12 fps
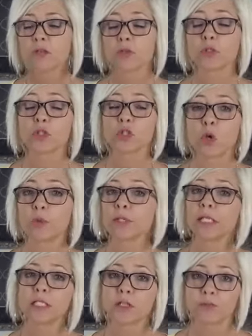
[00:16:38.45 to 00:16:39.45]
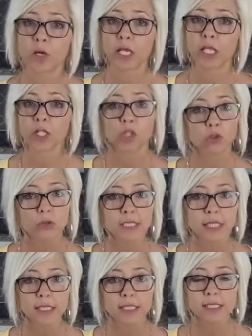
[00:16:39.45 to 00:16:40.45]
There's so many different
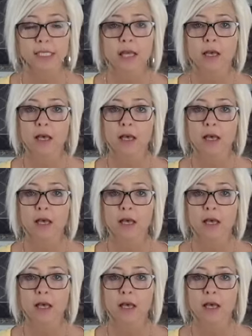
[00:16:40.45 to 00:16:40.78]
uses